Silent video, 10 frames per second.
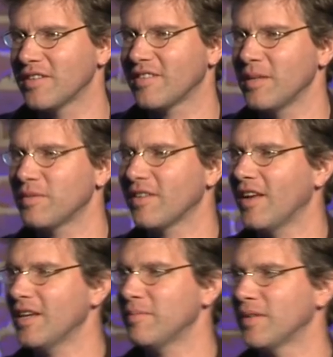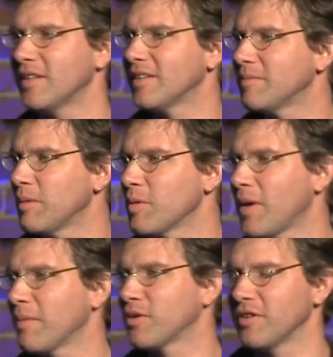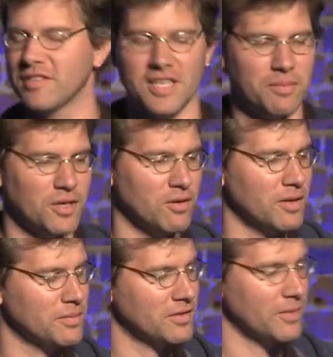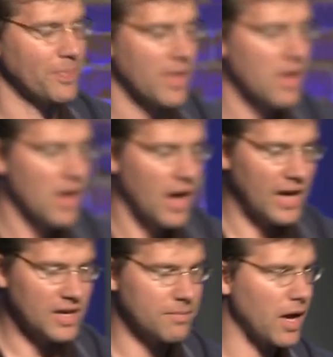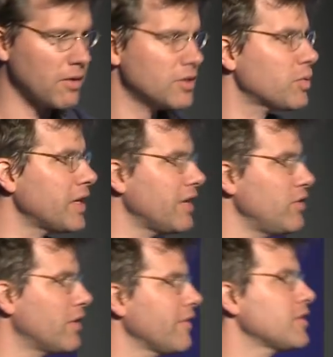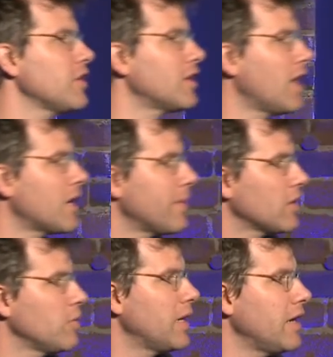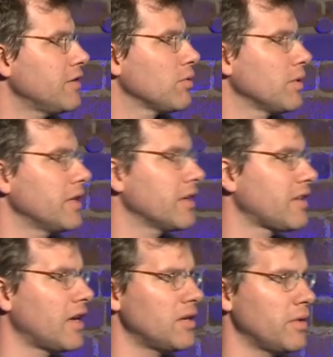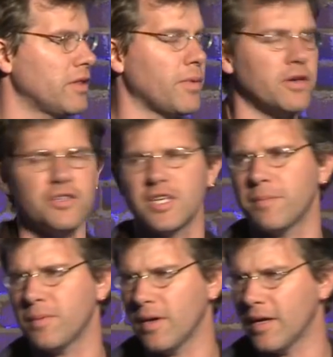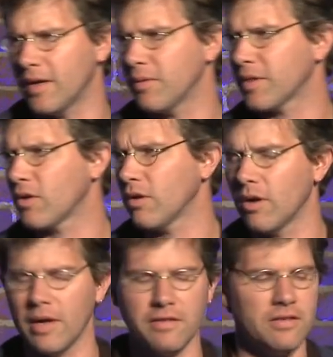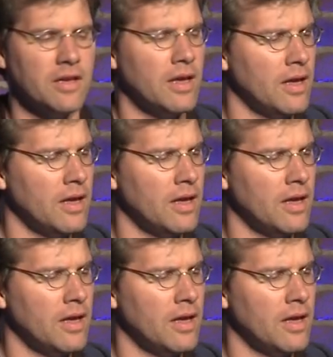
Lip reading: to sleep slot, but maybe the popcorn is keeping you up. So, I just want to give you guys heard a lot about Kubernetes. We're really excited with the partnership with CoreOS.